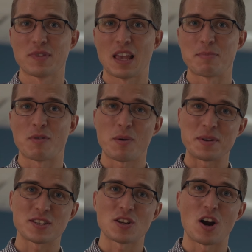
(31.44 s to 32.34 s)
Before we
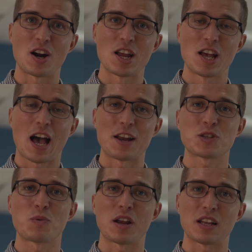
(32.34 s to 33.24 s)
start, I just
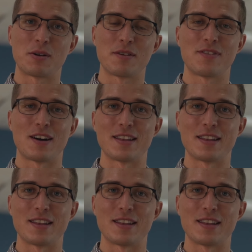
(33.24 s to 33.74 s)
want to clarify